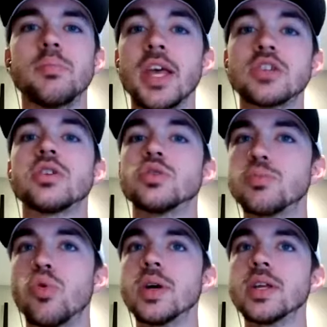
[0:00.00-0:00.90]
based on
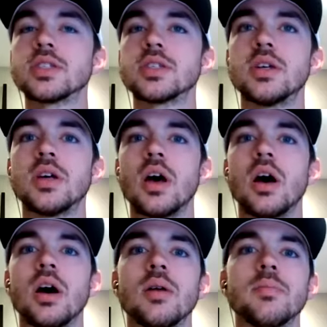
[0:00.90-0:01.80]
those points.
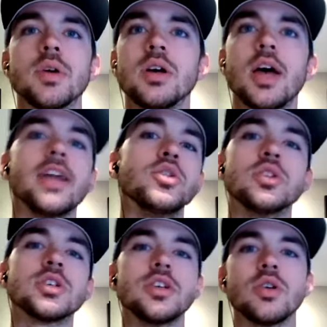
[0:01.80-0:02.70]
Um, and
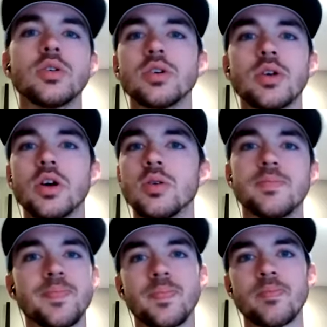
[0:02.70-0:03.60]
usually, you know, they'll
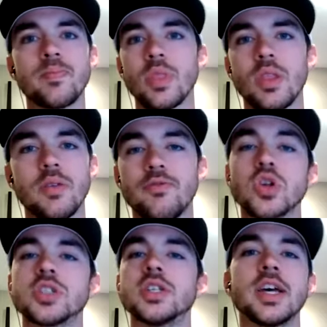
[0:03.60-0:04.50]
go
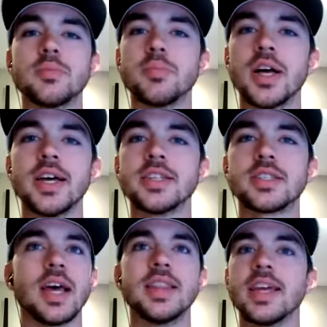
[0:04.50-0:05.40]
first to 10th
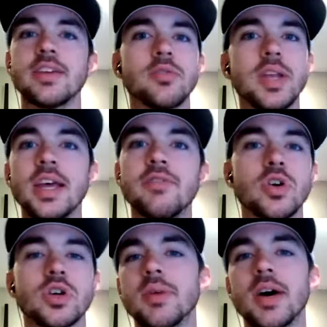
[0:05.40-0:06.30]
place and they give them an
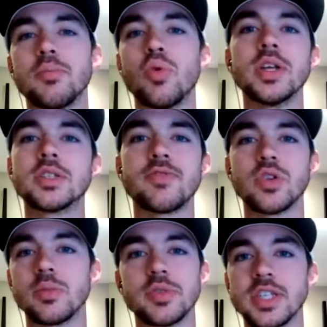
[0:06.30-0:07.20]
inverse amount of points
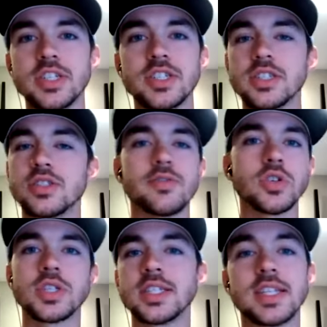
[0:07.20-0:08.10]
for their position. So
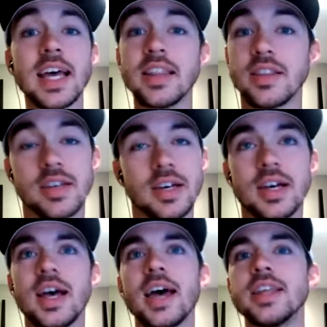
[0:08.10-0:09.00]
first gets 10th
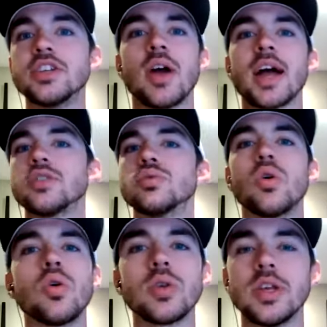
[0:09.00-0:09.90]
and they track it through the
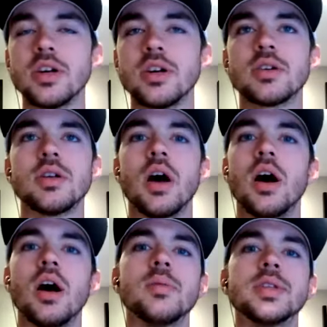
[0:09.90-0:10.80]
whole year.
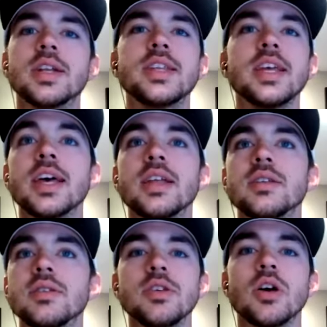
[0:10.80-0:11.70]
Um, and then at the
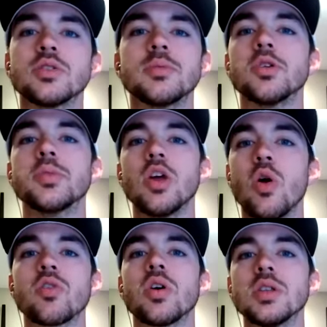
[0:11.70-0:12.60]
end, you know, somebody will be the
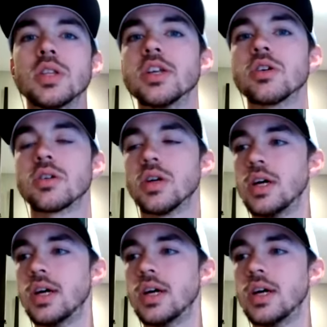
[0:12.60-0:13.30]
overall leader.